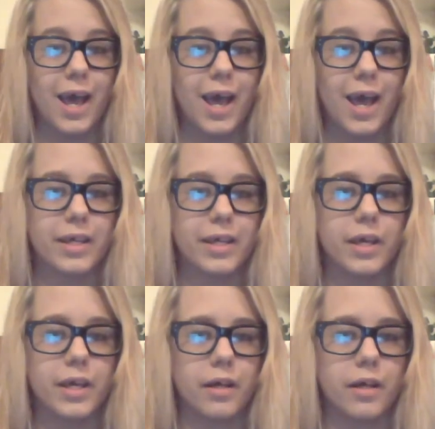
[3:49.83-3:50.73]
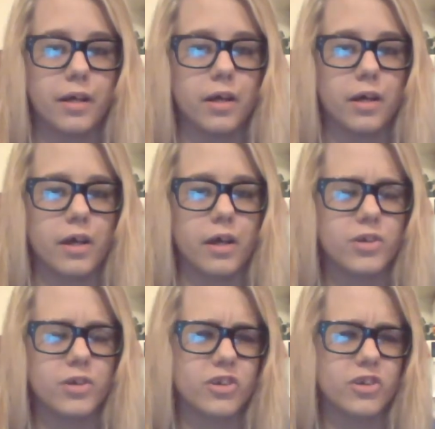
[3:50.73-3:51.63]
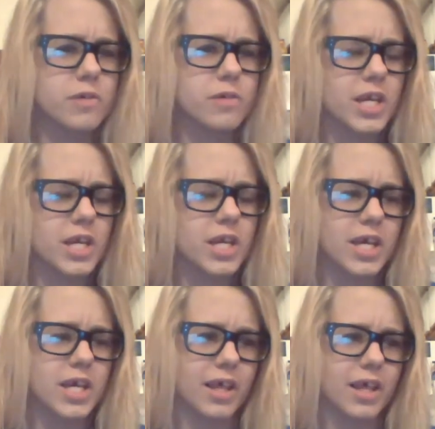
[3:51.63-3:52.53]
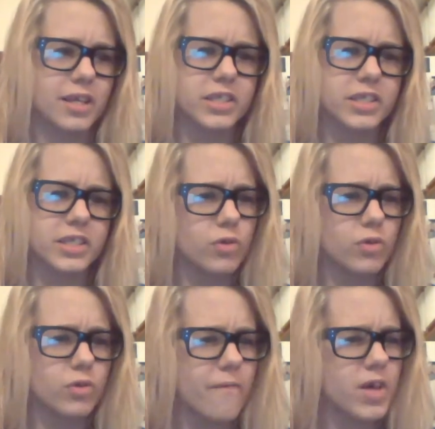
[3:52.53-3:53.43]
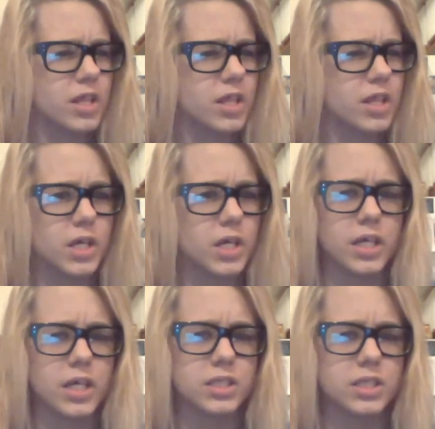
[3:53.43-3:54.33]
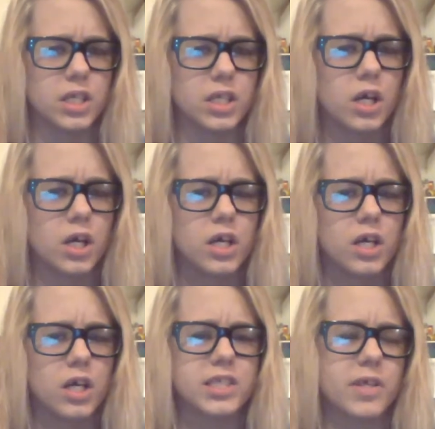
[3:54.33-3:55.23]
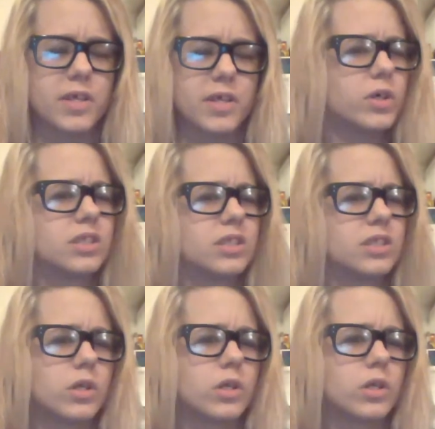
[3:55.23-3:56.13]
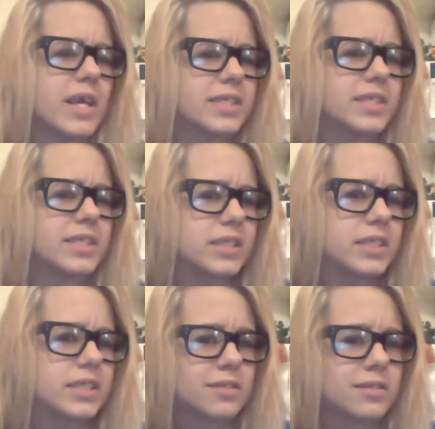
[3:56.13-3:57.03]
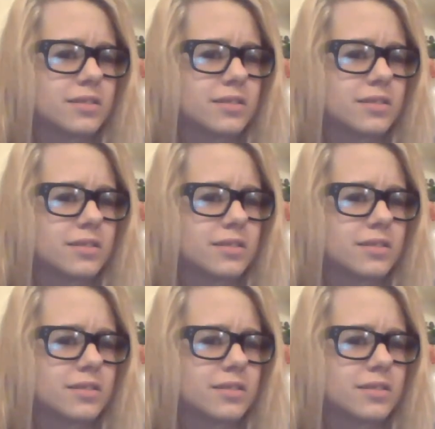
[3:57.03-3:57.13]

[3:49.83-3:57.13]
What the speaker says: And then you need to trim anything that doesn't really fit in the piece, and something that wouldn't make sense